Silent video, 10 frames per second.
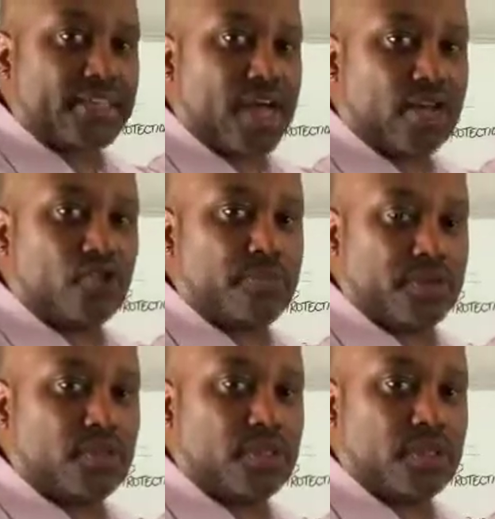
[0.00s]

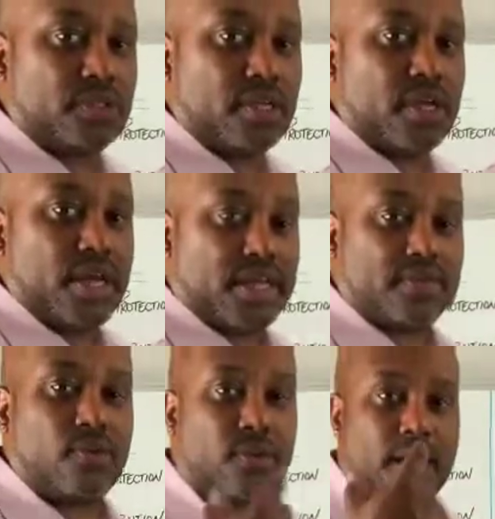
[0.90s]
contributions. And
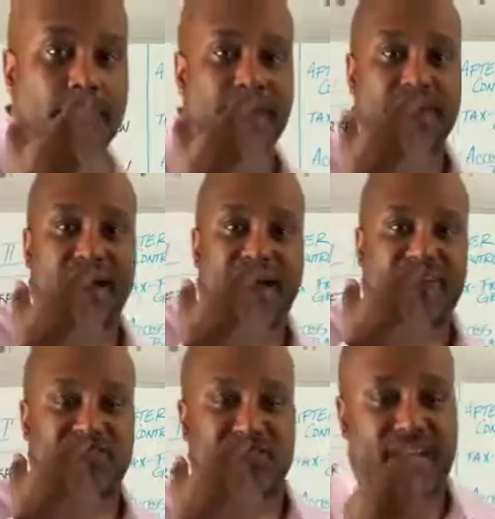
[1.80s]
so what I mean by
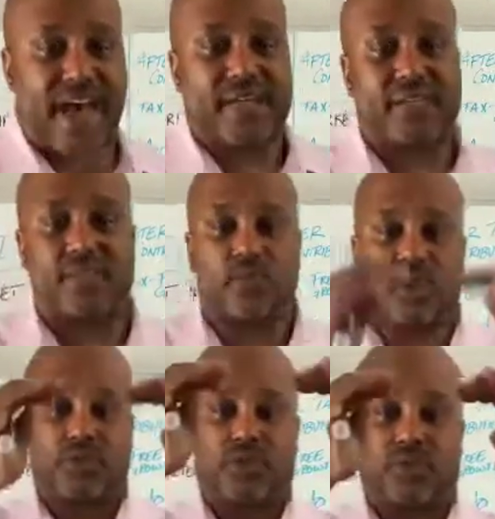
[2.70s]
after-tax is
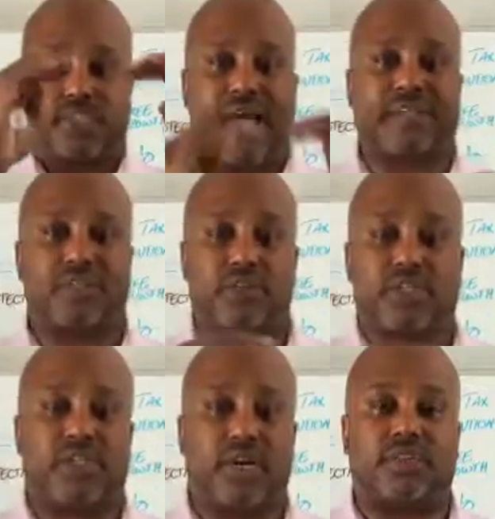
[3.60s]
once your taxes are
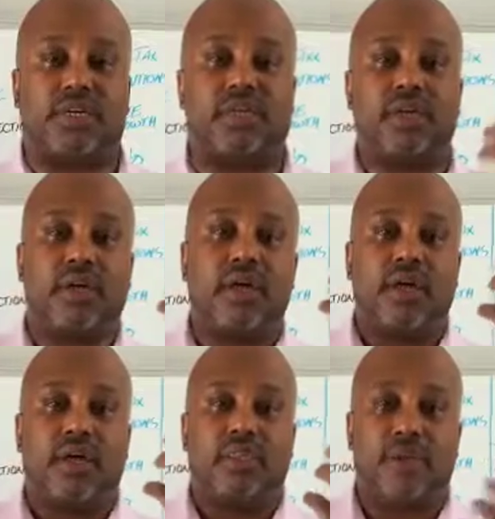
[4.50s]
deducted,
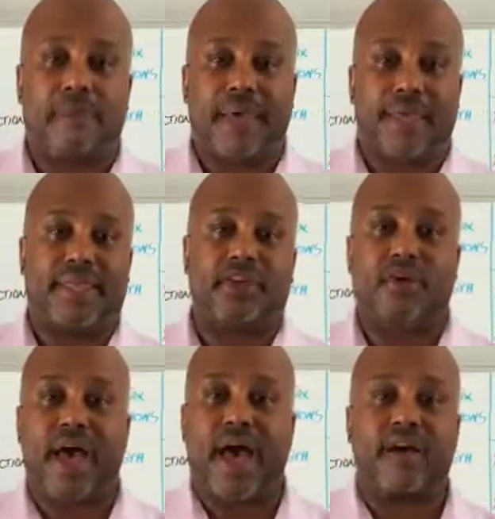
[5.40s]
the pay that you
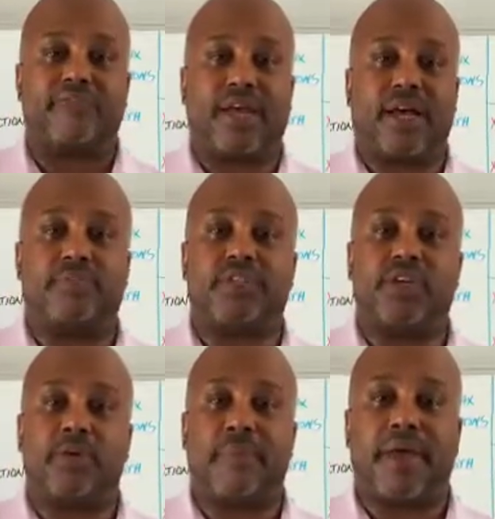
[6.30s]
have that comes to
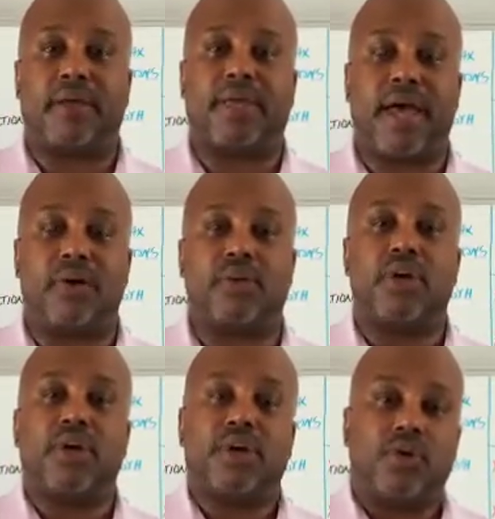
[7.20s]
your bank account,
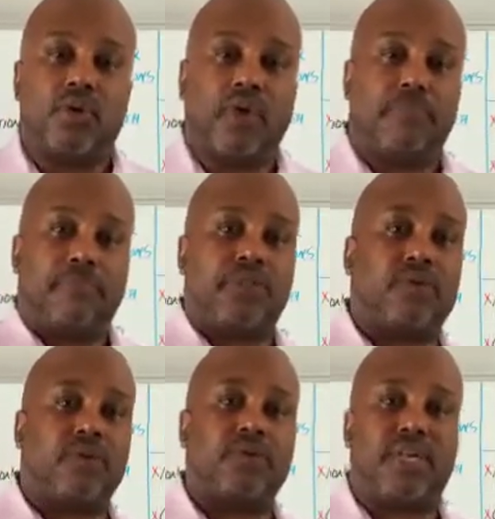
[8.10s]
you can put
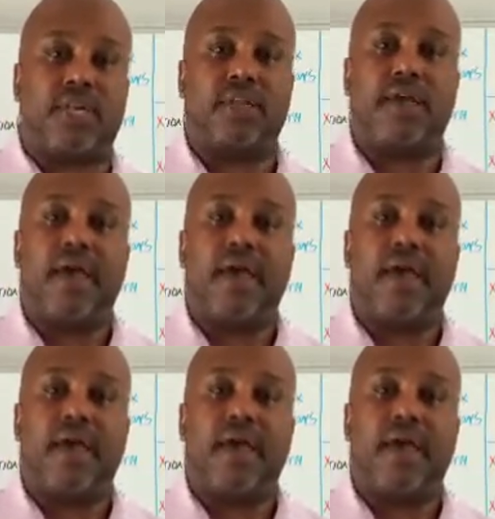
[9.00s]
those in,